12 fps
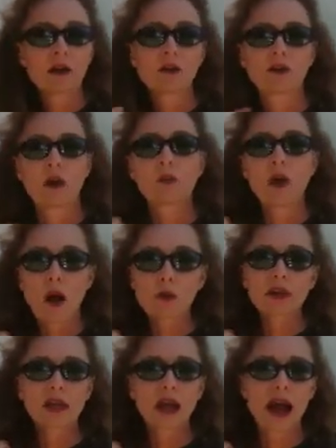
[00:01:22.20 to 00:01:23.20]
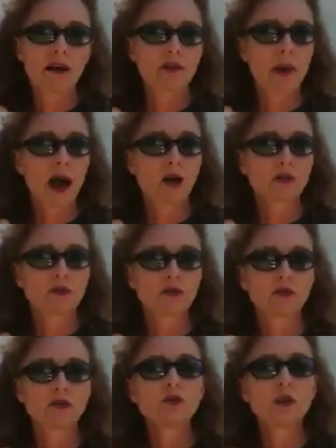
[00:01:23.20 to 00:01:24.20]
So I'm probably going to have about
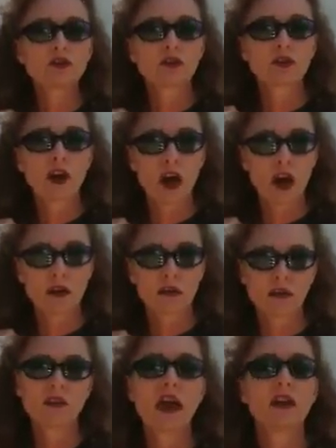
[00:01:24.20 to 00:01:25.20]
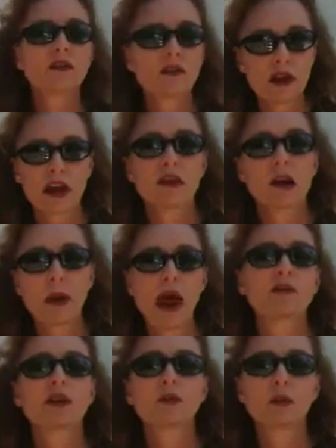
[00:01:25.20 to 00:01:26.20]
2 inches cut. Today is the day that I'm
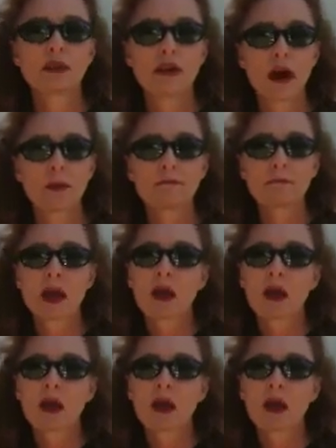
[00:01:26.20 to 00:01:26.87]
having it redone.